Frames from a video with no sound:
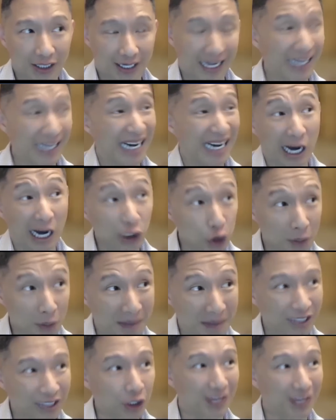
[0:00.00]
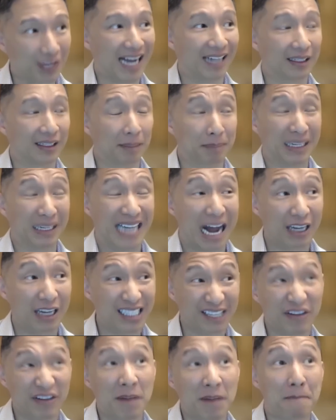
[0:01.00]
and I also mentioned that, but now it's
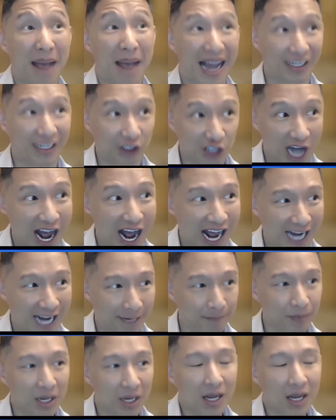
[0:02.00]
even better time.